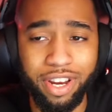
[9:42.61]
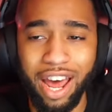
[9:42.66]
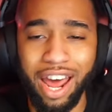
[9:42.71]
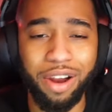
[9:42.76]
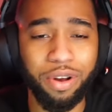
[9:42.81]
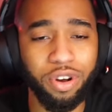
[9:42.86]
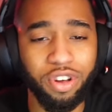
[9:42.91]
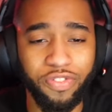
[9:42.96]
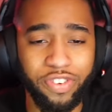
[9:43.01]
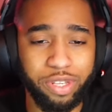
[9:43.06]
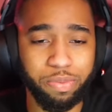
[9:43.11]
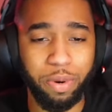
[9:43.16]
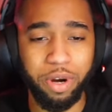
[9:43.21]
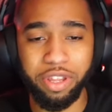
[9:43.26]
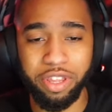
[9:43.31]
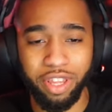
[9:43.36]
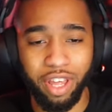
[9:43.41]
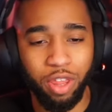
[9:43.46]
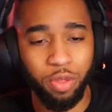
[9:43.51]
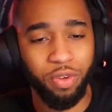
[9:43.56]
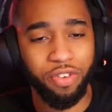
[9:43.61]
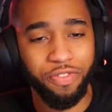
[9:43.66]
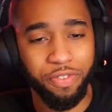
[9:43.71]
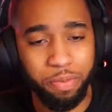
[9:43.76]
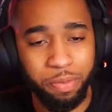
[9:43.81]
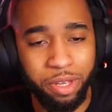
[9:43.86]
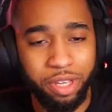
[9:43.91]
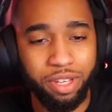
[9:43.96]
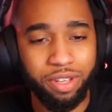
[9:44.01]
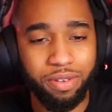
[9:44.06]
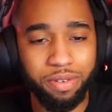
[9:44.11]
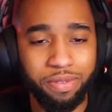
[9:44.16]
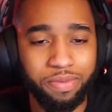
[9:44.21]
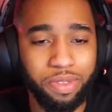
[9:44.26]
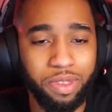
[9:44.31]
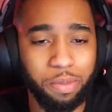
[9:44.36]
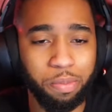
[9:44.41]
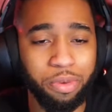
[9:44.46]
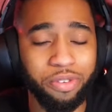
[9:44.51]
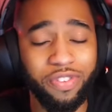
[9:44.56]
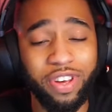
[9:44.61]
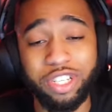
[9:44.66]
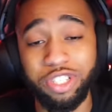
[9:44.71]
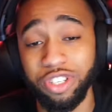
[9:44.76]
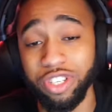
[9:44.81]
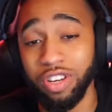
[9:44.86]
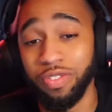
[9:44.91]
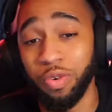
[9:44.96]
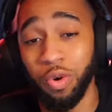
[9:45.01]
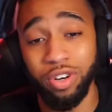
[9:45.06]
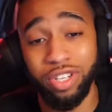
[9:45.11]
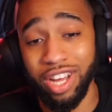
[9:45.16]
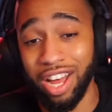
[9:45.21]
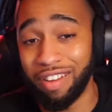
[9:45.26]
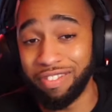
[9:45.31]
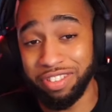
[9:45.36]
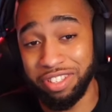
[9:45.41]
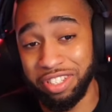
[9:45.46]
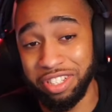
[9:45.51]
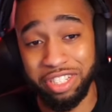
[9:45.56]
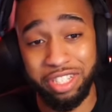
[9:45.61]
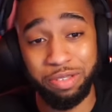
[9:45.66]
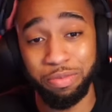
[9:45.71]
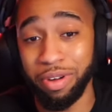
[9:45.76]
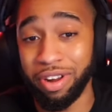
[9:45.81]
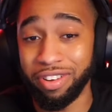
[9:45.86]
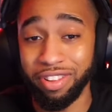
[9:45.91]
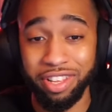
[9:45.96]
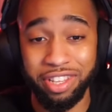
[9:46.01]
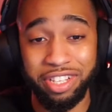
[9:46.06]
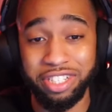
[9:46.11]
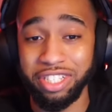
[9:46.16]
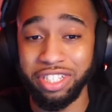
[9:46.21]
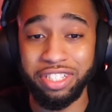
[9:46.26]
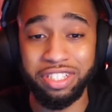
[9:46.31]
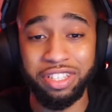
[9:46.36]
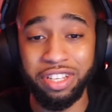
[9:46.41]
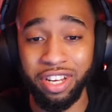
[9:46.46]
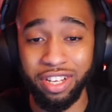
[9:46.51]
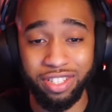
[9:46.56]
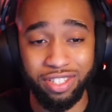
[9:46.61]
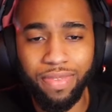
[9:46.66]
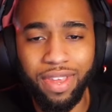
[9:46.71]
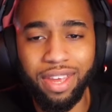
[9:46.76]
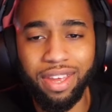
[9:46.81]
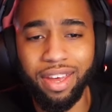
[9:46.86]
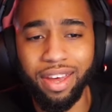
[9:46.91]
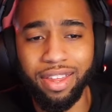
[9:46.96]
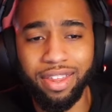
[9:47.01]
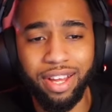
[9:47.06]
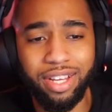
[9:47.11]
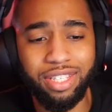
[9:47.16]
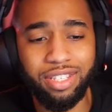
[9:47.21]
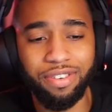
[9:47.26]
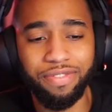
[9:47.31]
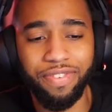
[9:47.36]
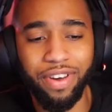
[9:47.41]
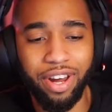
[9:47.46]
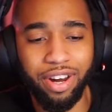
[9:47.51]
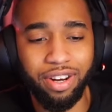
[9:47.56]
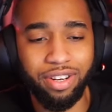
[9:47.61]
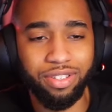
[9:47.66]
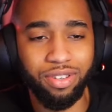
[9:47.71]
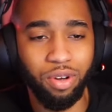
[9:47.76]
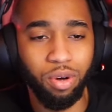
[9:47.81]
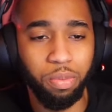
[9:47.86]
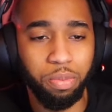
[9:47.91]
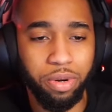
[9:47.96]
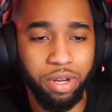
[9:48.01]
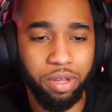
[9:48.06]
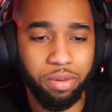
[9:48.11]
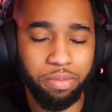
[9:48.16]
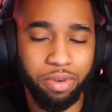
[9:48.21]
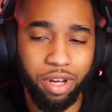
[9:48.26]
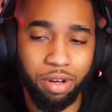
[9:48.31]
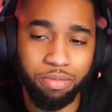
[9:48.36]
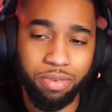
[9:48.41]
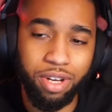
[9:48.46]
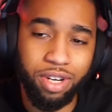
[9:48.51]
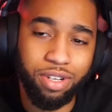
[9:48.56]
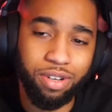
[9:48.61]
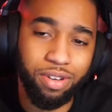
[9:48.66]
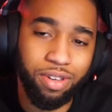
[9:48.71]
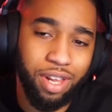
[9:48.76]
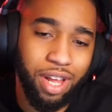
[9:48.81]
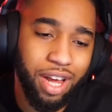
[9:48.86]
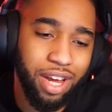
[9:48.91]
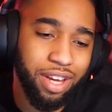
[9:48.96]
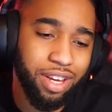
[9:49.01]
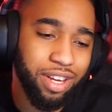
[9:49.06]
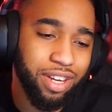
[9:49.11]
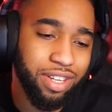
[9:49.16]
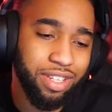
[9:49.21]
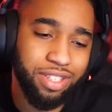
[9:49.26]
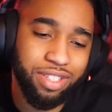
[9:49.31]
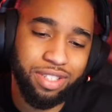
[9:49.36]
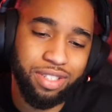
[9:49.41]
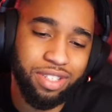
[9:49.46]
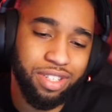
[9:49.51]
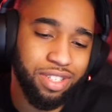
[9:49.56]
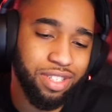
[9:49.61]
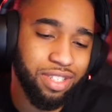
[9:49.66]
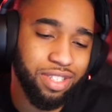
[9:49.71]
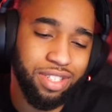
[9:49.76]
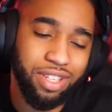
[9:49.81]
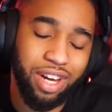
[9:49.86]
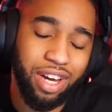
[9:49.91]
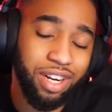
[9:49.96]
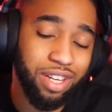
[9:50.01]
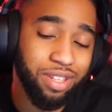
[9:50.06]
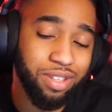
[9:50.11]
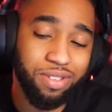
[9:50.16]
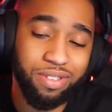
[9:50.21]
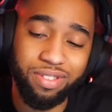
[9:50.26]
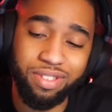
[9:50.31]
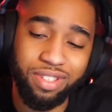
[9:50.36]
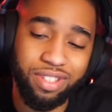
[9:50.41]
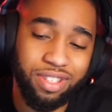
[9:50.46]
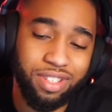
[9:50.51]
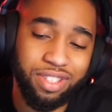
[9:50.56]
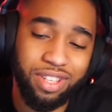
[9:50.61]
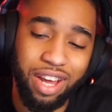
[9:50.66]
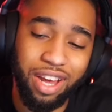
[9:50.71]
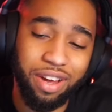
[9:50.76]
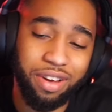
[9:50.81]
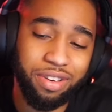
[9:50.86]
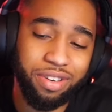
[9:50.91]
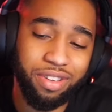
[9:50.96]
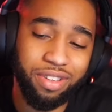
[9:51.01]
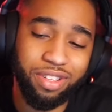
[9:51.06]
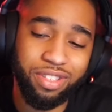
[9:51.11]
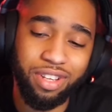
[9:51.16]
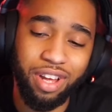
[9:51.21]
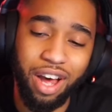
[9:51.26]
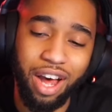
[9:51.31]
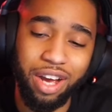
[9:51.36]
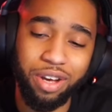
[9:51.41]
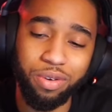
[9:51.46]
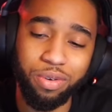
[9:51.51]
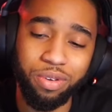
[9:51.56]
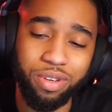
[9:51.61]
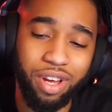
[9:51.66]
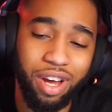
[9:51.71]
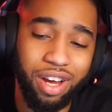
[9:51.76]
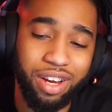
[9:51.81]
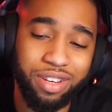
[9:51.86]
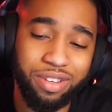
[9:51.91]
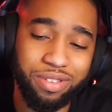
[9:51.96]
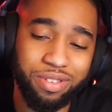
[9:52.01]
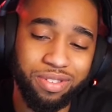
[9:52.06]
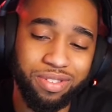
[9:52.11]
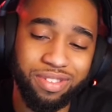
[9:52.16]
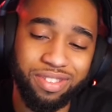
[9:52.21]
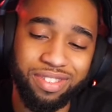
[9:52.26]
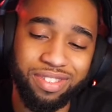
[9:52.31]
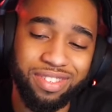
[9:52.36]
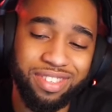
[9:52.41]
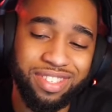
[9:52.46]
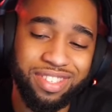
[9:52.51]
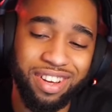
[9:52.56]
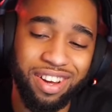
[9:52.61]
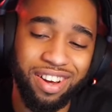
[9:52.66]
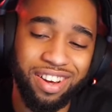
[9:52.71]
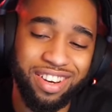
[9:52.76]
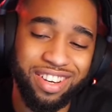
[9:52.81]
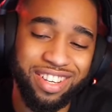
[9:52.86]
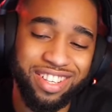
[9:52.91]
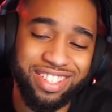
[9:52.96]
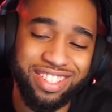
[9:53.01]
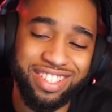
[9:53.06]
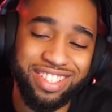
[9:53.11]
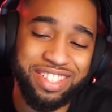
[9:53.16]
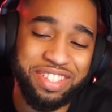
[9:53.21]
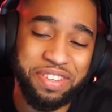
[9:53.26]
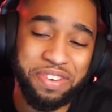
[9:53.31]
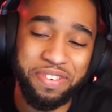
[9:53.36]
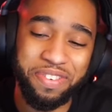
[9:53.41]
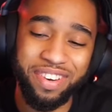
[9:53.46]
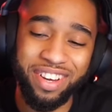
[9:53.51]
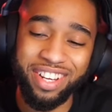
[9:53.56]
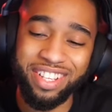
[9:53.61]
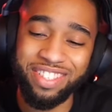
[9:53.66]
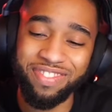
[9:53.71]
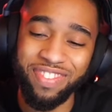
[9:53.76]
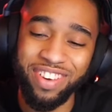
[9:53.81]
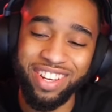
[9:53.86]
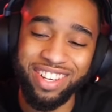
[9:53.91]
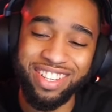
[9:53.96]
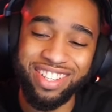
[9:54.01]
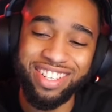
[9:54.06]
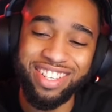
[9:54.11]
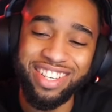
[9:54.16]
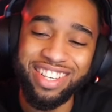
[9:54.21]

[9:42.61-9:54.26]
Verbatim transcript: I don't know if it's better than the other one for me, but visually, of course, obviously, this shit's better. Like this shit is nuts. Yeah, that's a fire's opening, but I'm not gonna lie, it just it just gotta lose this. I don't know. This Akuyaku song, it just too nuts, man.